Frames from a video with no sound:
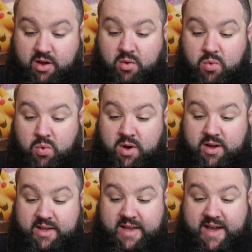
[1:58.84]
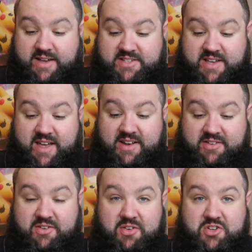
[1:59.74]
oh, yes,
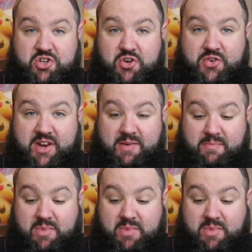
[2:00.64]
and shiny